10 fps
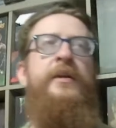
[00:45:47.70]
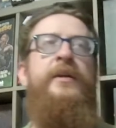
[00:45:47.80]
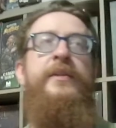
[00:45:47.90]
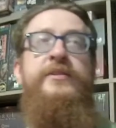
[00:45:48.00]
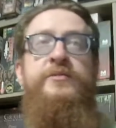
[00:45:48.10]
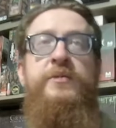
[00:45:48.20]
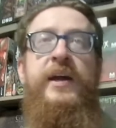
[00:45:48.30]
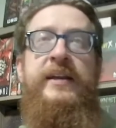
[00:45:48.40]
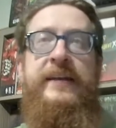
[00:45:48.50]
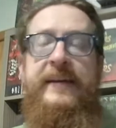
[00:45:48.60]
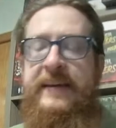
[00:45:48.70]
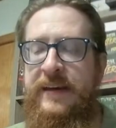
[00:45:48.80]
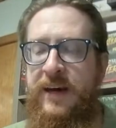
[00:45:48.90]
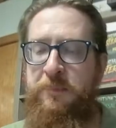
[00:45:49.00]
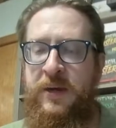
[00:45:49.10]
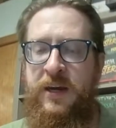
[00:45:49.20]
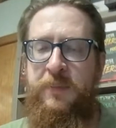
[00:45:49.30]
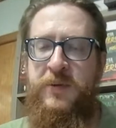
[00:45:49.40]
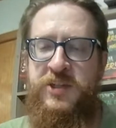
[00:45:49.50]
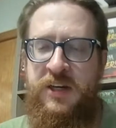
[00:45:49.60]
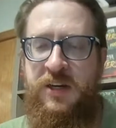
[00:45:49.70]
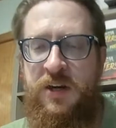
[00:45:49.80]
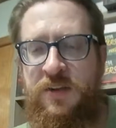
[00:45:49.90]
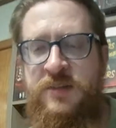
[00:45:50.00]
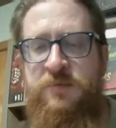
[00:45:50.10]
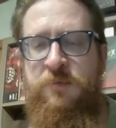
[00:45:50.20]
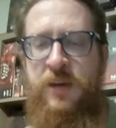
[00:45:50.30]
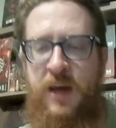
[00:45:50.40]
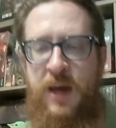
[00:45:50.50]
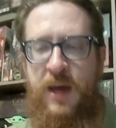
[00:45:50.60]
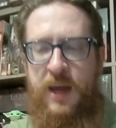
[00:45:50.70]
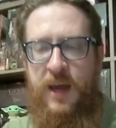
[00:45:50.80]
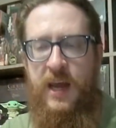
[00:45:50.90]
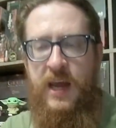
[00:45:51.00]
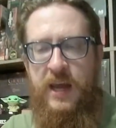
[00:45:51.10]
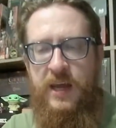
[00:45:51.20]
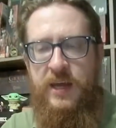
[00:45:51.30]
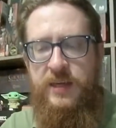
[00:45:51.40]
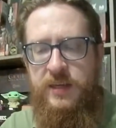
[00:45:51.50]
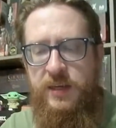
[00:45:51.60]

this one I did not pick up at Gen Con. This one I had